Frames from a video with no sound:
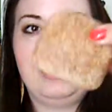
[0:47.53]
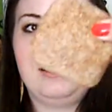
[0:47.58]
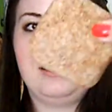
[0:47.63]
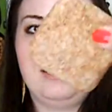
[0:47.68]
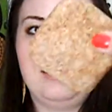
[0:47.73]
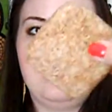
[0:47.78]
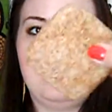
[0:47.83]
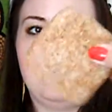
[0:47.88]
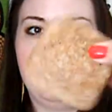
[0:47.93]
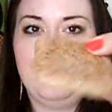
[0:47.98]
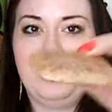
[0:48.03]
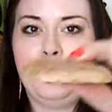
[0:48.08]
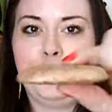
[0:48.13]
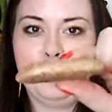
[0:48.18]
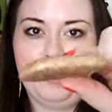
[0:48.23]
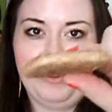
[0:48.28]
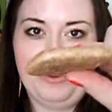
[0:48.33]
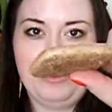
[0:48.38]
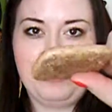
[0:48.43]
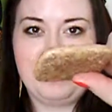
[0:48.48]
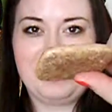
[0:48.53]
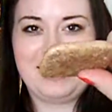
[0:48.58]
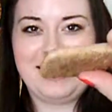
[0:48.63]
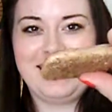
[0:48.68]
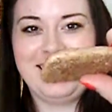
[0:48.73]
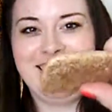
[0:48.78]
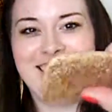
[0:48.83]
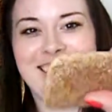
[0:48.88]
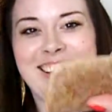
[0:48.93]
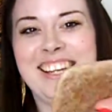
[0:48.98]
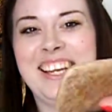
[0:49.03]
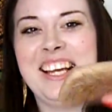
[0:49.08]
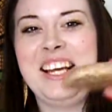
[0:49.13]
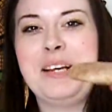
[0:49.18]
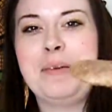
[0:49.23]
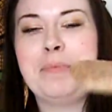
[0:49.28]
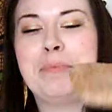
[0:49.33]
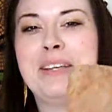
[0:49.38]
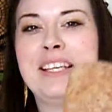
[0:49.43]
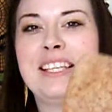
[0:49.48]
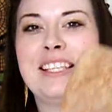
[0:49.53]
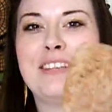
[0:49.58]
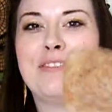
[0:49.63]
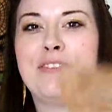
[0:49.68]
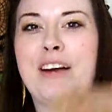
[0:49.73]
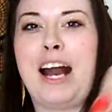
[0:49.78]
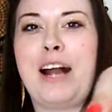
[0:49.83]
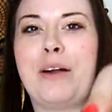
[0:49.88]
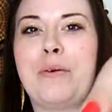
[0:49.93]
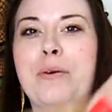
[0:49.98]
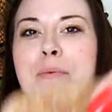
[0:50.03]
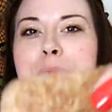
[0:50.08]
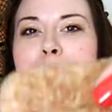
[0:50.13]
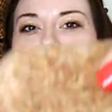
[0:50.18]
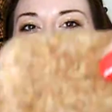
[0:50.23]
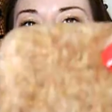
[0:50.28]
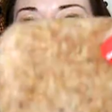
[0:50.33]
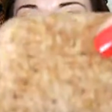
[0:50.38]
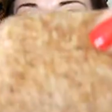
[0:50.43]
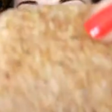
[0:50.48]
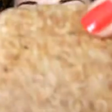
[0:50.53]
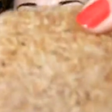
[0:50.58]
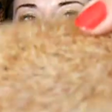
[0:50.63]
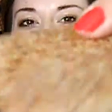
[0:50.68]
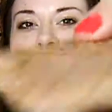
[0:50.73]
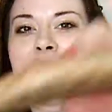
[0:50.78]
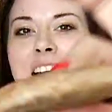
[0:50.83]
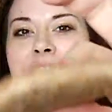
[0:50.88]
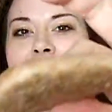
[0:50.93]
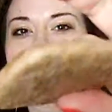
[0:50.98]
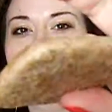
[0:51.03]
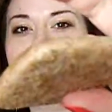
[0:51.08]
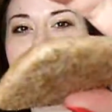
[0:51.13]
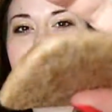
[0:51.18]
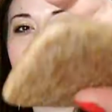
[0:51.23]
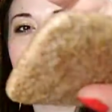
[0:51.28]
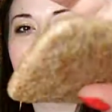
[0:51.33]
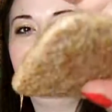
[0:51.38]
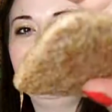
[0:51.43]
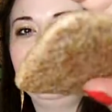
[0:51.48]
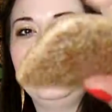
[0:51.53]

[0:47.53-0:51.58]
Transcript: This is the used piece of Aqua Mirabilis I have.